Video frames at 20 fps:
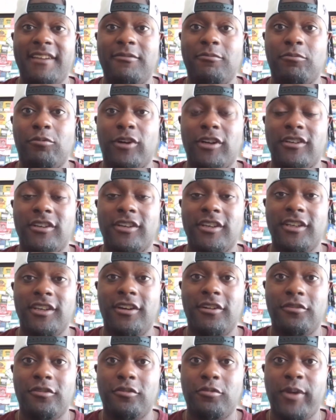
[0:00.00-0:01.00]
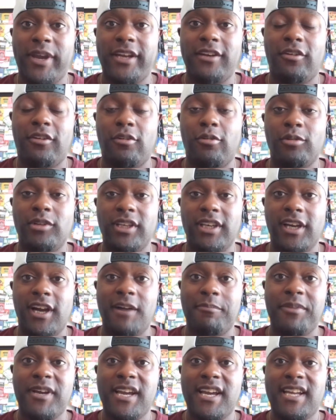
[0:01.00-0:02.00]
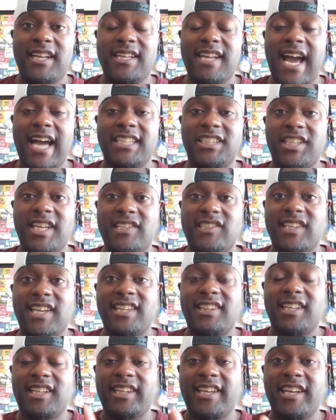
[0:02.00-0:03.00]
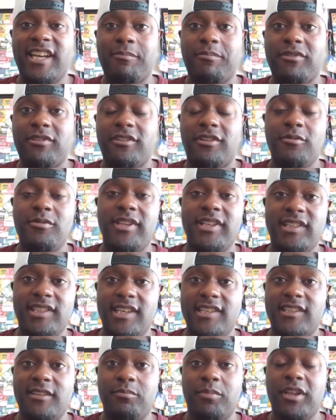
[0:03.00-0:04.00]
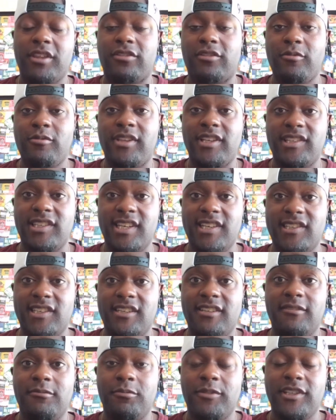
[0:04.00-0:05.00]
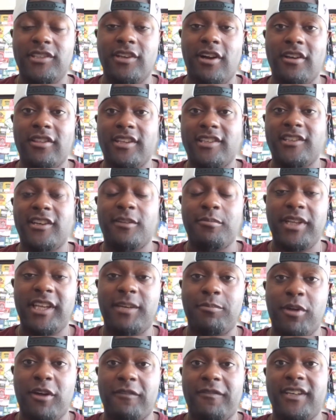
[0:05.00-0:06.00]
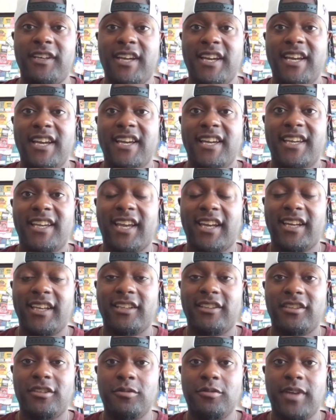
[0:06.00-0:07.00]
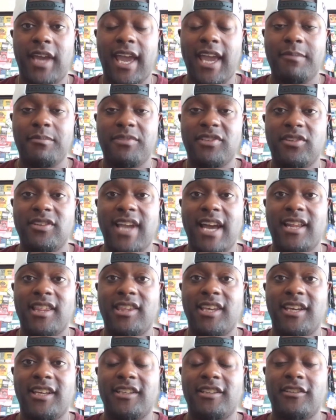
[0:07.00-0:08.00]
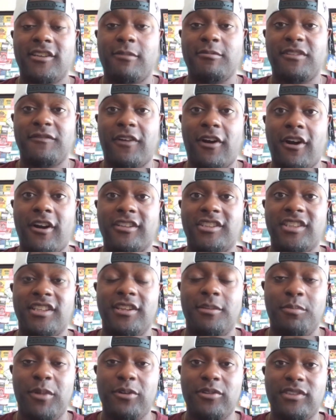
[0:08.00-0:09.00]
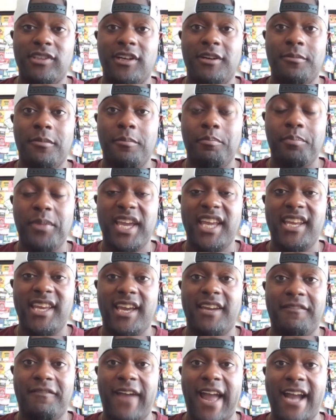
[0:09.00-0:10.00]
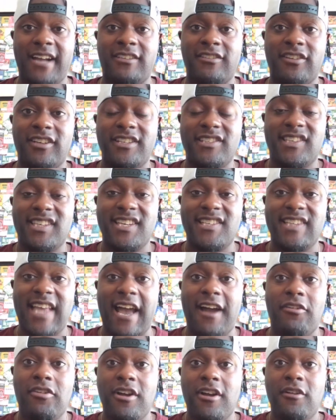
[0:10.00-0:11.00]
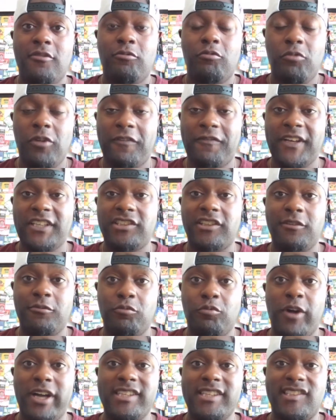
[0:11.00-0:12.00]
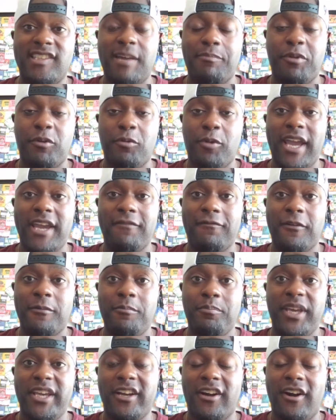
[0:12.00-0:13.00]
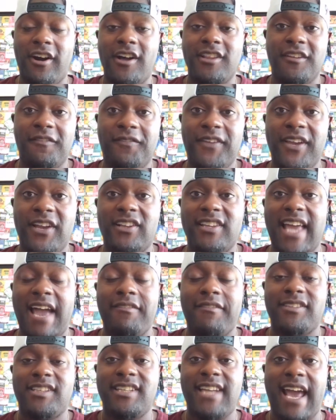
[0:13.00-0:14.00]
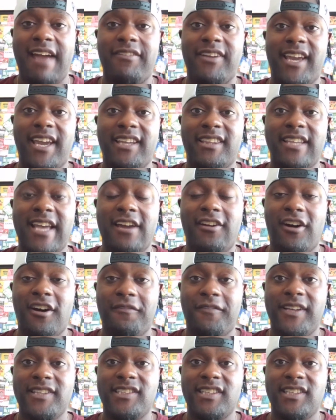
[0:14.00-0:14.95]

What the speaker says: wonder, Quinn holding up not just in the lead up to the season, but through the season. We saw this year Malik Murphy getting 2 games. So you got to think in terms of Arch, and the most immediate factor is he's now officially one step away from being on the field and having to navigate that offense